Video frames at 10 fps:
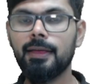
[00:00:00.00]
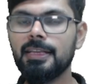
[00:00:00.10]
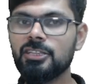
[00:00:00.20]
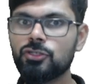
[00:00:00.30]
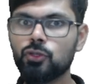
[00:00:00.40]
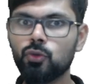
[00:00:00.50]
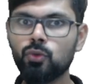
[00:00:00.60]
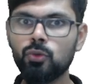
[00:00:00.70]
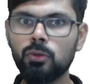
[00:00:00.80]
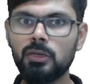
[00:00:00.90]
is
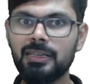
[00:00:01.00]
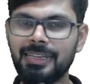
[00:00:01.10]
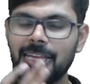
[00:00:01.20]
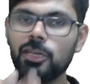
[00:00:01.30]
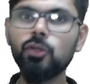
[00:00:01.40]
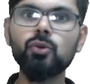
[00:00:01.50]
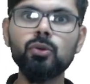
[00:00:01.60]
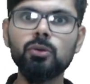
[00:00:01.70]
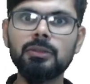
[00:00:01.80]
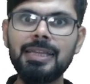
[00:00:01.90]
to tell
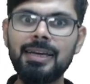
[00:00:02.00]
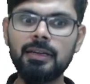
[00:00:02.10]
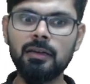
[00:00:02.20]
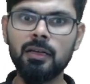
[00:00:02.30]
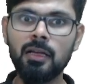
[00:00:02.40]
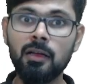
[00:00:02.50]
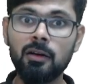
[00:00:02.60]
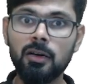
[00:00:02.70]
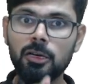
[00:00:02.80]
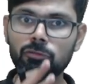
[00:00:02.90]
you that
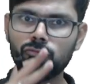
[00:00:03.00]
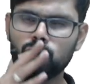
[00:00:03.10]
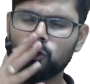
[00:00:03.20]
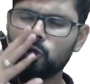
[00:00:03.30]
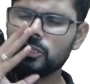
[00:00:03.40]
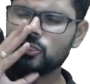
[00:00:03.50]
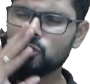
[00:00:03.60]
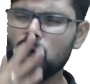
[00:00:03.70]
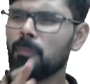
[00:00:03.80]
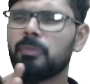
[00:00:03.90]

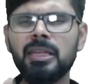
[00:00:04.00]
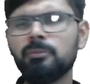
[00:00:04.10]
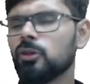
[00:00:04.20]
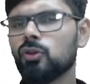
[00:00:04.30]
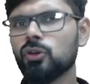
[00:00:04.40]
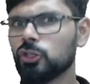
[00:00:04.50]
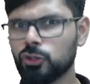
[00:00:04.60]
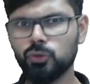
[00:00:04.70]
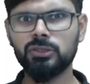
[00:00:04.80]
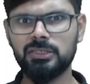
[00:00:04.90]
stop blaming your
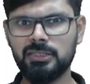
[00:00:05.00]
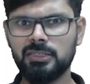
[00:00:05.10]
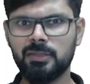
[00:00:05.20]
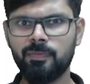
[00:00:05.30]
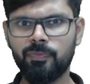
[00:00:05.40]
resources.